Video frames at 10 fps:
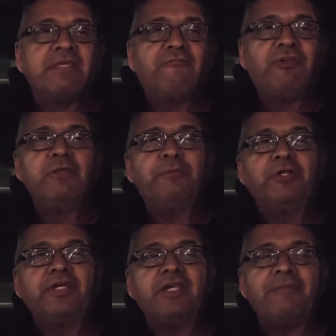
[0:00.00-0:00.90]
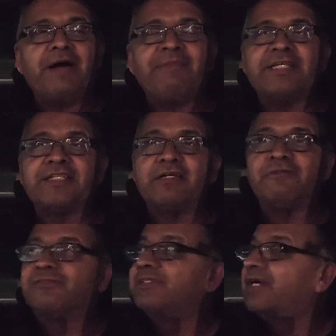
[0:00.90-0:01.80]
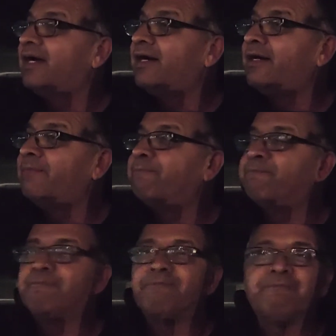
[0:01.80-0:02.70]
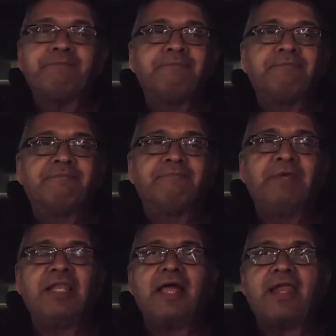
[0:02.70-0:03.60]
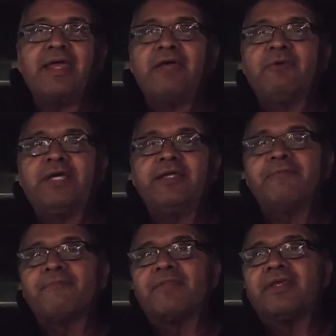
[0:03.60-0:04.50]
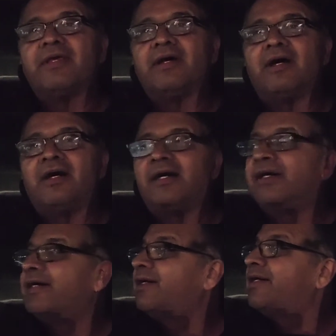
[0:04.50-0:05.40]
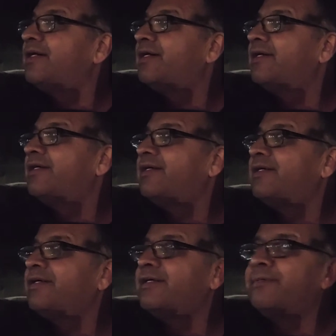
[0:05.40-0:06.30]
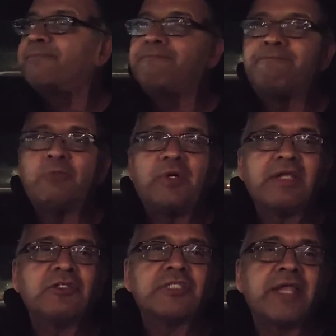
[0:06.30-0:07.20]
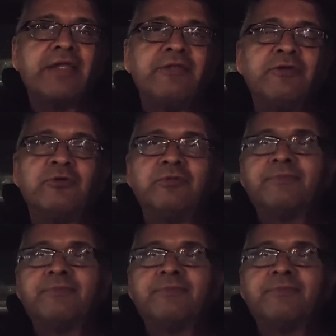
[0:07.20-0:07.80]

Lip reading: feeling pretty good about myself. Made a lot of headway. What else did I do?